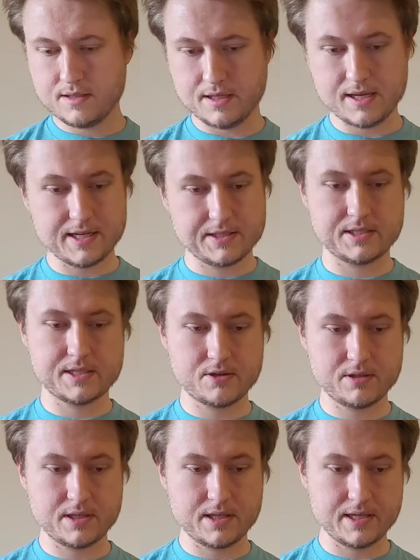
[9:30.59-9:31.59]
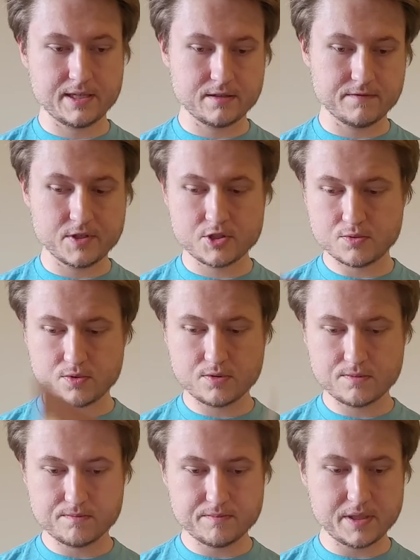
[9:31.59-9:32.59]
Not necessarily the
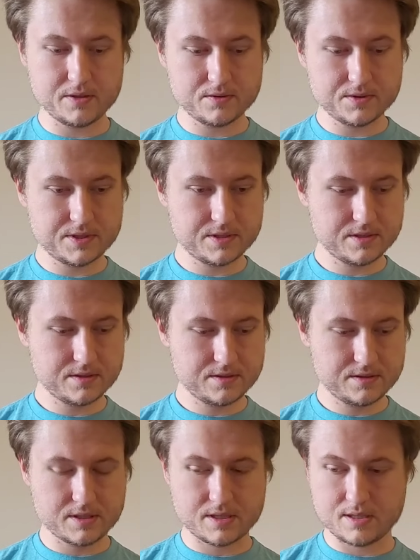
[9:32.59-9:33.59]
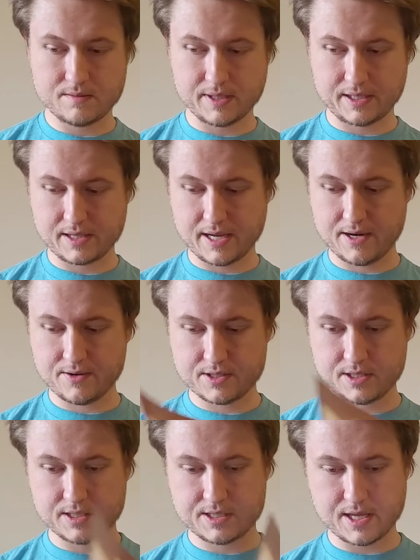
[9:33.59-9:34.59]
individual Beatles, like the
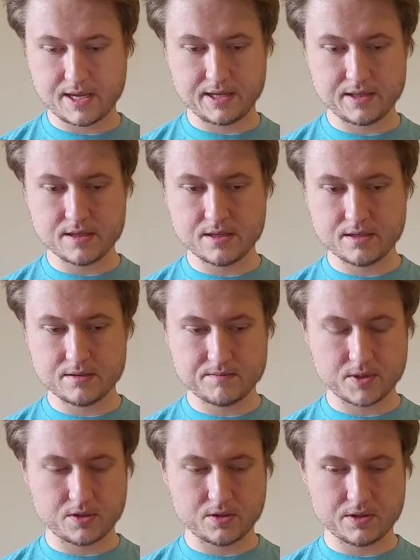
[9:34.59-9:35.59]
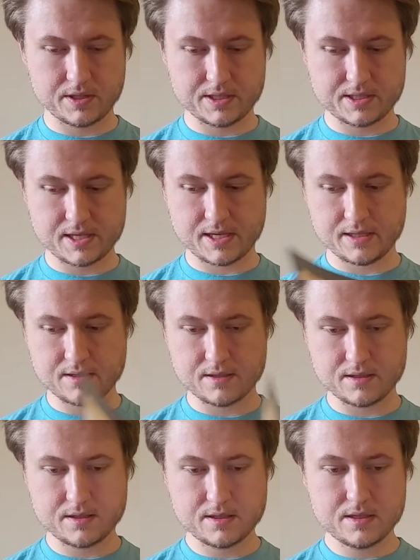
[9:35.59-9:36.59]
Harrison estate, the McCartney estate,
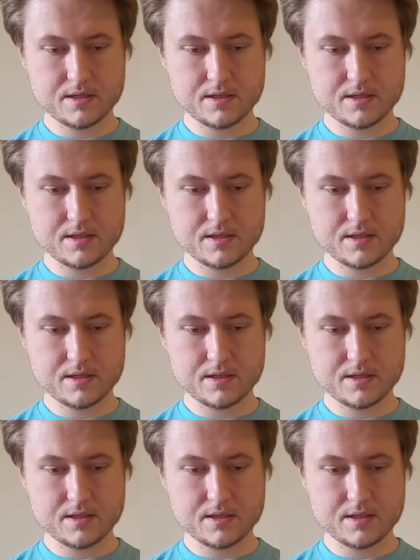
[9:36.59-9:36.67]
the